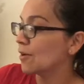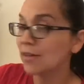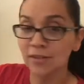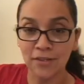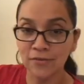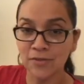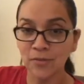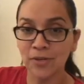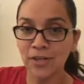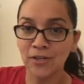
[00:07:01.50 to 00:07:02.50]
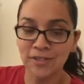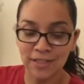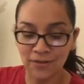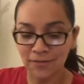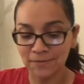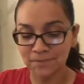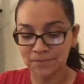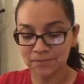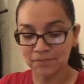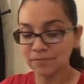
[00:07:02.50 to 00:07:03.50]
I thought that was a pretty good deal.
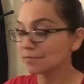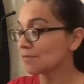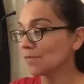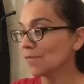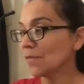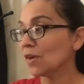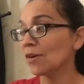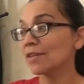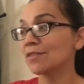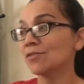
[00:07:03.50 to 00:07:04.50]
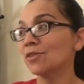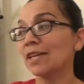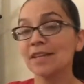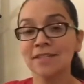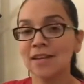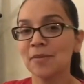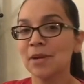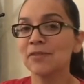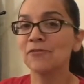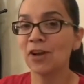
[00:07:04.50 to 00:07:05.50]
All right, so like I said, I
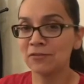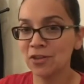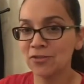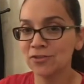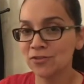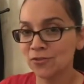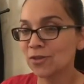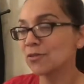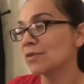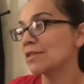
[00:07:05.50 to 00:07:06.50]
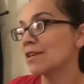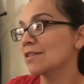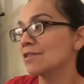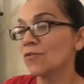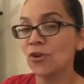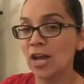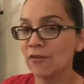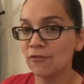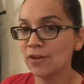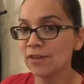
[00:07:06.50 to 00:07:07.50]
paid $5.33 for
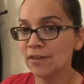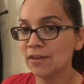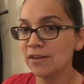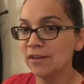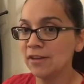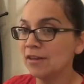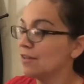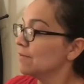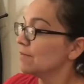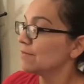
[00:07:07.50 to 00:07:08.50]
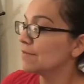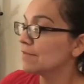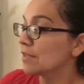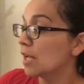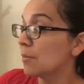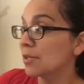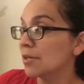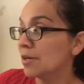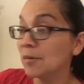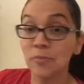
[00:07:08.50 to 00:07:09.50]
everything. I'm
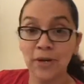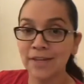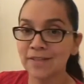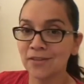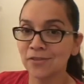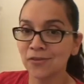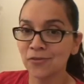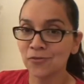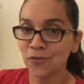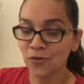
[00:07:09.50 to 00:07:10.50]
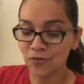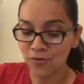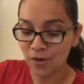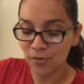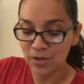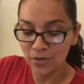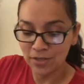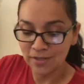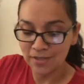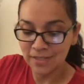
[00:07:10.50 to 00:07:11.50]
gonna uh, break it down a little further, that way you can
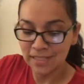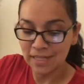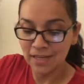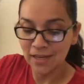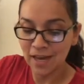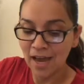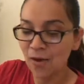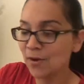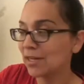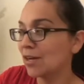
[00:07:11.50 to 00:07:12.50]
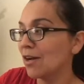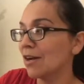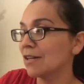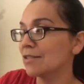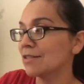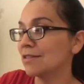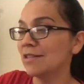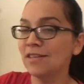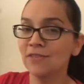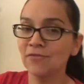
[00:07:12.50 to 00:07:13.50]
see how I got
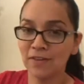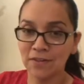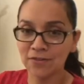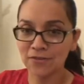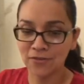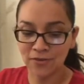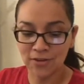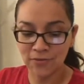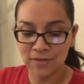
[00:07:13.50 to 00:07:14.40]
the $5.33.